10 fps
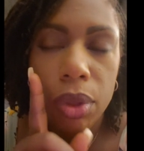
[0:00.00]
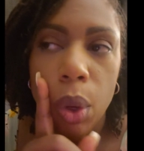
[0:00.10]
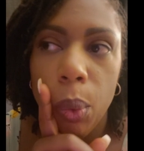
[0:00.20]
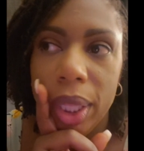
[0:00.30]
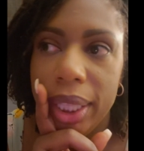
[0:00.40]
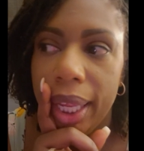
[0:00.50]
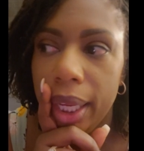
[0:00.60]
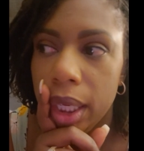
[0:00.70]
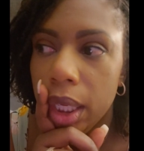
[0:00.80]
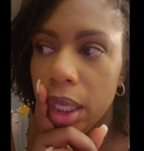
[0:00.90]
one
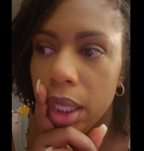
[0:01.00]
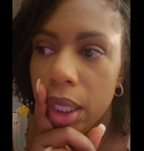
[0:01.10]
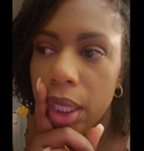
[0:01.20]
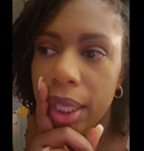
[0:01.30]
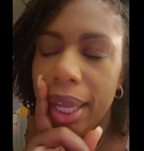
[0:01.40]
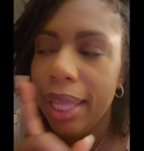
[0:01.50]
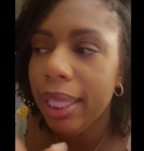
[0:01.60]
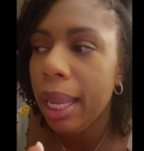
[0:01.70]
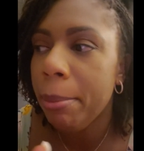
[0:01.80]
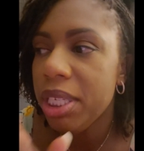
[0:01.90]
thing, I
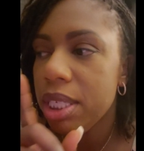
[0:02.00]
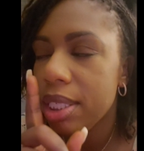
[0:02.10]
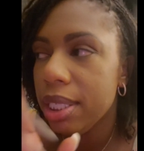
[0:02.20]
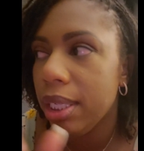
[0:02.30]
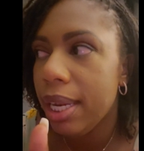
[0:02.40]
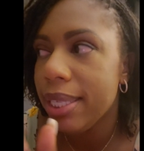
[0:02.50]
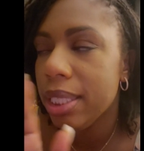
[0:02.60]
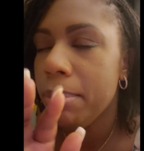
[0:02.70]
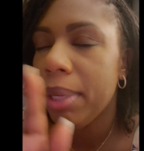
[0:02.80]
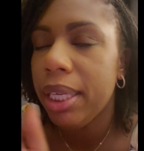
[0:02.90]
think I mentioned this in the
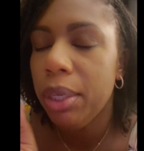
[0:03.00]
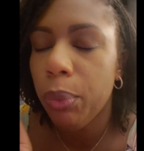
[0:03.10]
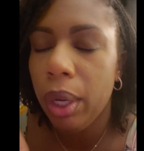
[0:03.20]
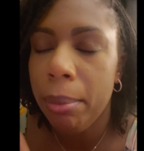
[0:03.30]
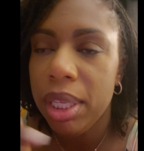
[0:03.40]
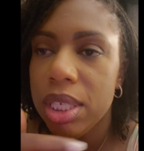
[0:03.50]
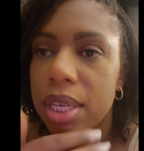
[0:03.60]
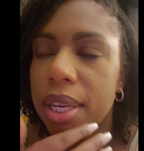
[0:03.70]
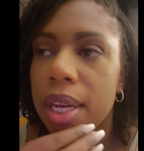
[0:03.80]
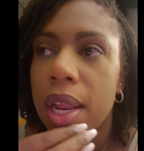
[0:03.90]
last clip, but I did want to
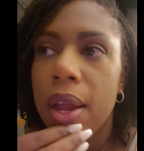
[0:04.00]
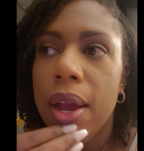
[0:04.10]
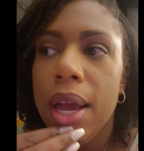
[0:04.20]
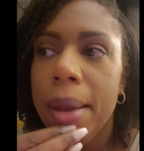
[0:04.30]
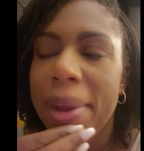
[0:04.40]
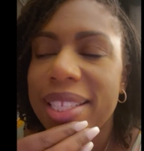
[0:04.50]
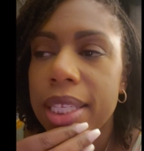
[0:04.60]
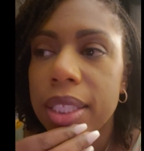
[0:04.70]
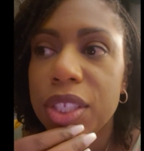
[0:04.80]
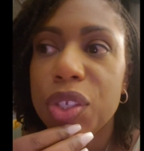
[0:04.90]
mention it. I
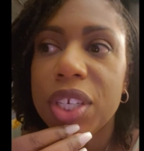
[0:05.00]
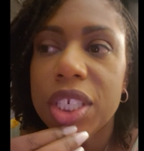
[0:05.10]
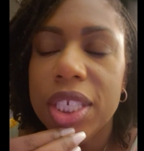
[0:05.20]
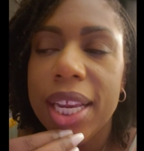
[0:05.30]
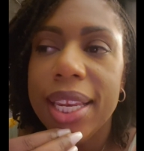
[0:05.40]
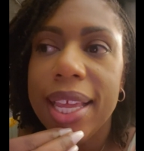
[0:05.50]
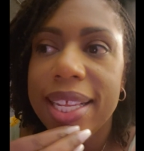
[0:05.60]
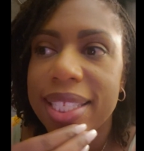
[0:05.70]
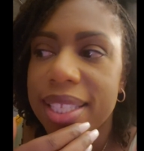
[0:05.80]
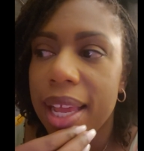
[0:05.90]
took the trigger shot
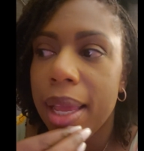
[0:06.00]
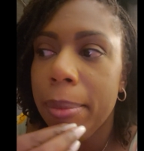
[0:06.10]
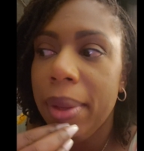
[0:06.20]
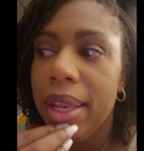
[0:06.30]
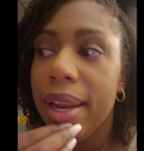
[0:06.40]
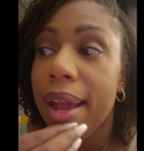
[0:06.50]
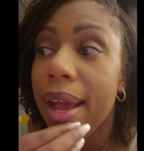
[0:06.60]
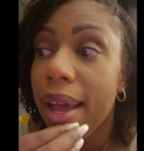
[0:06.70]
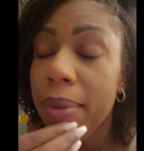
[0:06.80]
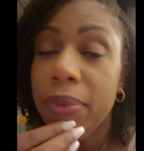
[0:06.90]
last time, and
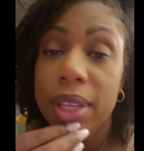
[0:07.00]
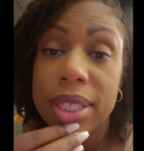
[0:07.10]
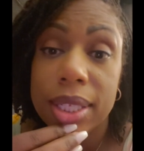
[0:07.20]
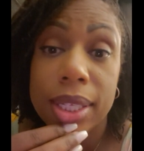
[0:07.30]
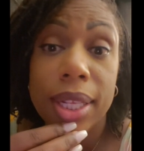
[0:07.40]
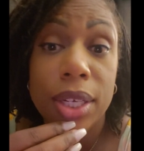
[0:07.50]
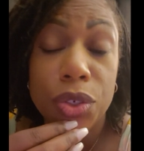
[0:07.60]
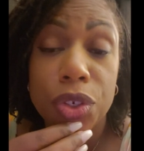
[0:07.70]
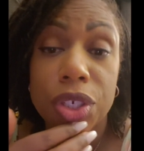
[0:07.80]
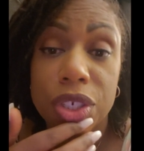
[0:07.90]
obviously that
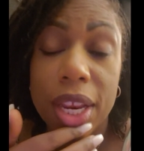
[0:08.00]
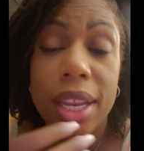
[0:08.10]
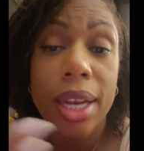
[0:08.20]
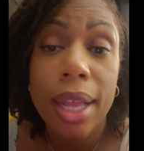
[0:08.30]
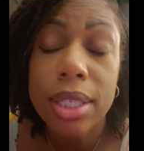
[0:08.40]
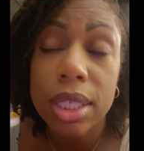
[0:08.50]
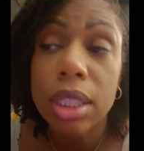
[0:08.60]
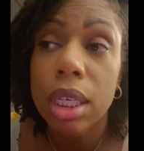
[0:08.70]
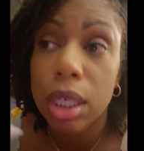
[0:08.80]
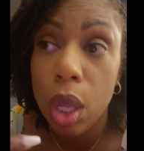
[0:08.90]
trigger shot, and I took
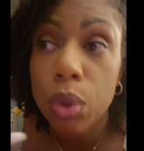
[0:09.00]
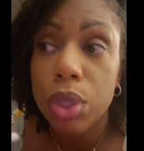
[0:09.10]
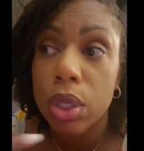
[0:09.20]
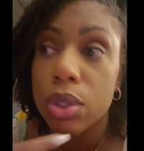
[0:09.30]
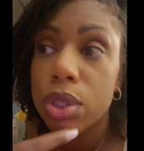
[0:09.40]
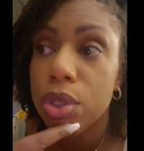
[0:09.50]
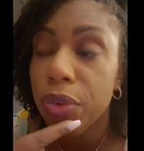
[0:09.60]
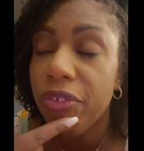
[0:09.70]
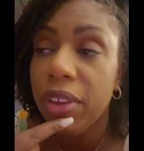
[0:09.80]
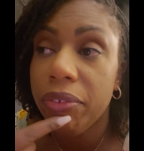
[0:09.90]
the low dose
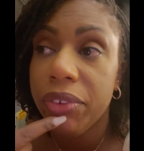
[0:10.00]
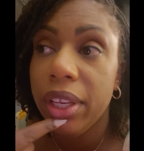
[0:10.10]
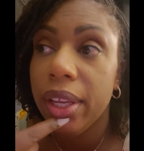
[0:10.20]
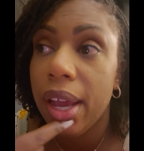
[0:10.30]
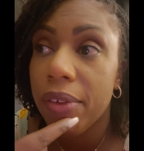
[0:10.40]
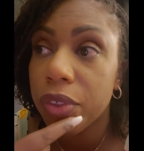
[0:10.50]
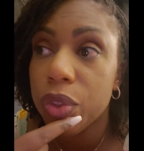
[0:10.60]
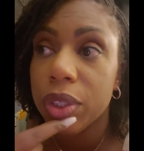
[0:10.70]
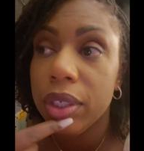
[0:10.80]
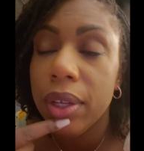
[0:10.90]
250
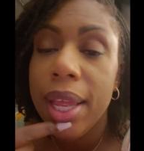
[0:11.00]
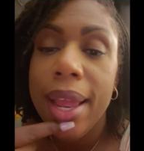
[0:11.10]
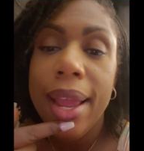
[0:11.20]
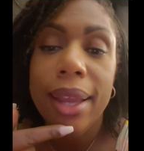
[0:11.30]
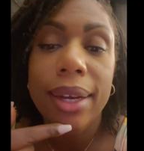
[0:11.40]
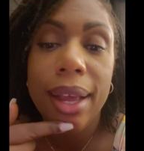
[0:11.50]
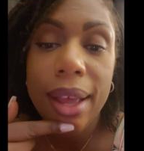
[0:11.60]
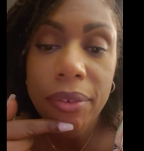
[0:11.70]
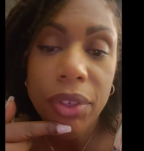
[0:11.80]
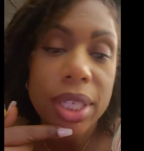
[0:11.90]
Avadril, and
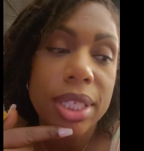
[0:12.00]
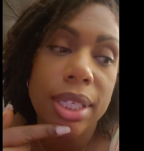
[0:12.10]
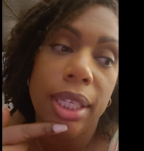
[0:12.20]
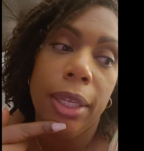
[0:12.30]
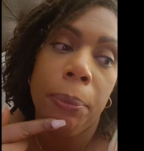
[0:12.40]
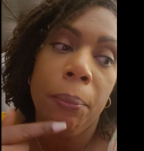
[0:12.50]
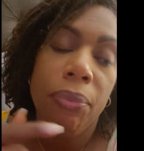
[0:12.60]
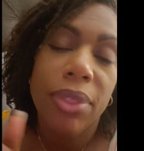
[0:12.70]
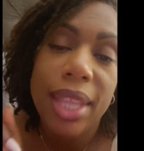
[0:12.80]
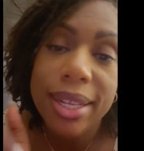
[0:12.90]
obviously
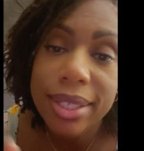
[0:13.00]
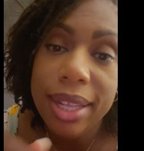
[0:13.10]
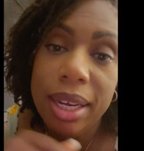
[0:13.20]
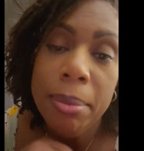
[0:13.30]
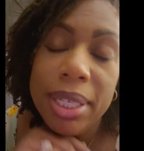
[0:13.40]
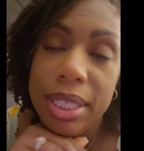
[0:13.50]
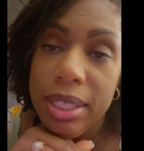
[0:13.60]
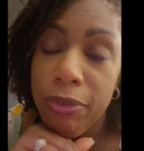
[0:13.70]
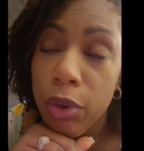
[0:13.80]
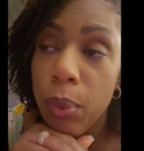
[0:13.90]
that stayed in my
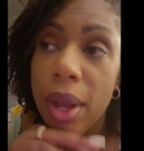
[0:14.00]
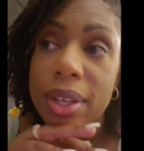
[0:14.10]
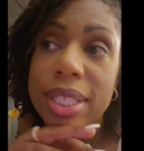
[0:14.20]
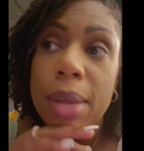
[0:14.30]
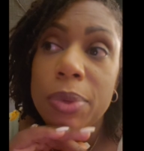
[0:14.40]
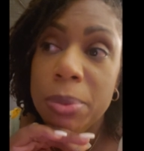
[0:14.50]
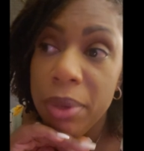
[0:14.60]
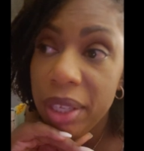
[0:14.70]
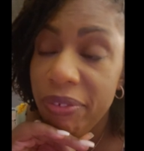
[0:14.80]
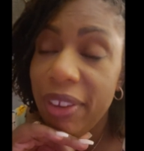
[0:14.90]
system for a while because I was
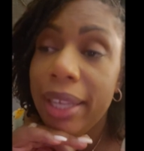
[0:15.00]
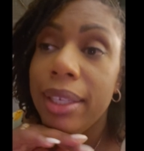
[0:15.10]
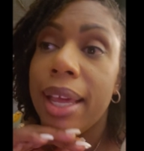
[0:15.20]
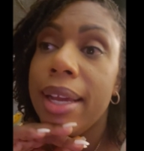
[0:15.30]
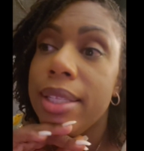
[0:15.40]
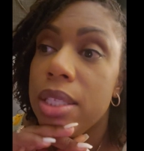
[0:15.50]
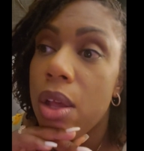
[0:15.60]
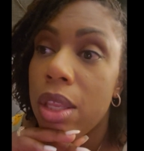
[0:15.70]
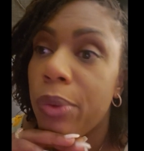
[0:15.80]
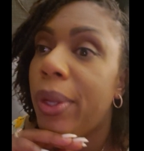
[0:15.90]
pulling faint lines
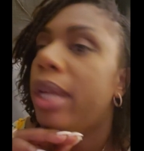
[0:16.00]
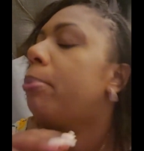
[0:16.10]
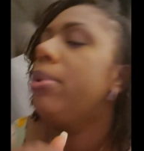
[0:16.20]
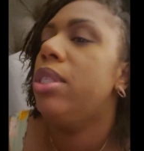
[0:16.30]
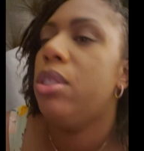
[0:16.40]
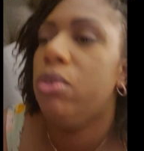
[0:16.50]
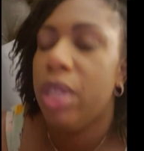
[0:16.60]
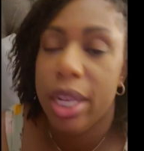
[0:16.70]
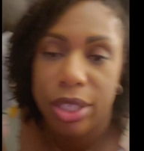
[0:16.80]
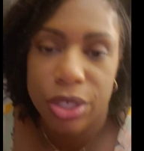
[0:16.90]
all the way up until
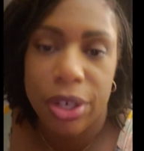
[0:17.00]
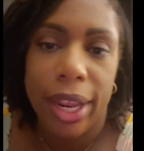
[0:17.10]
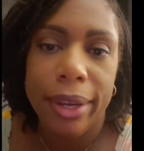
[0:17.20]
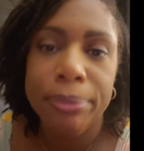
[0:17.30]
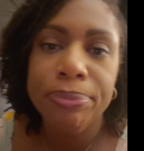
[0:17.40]
yesterday.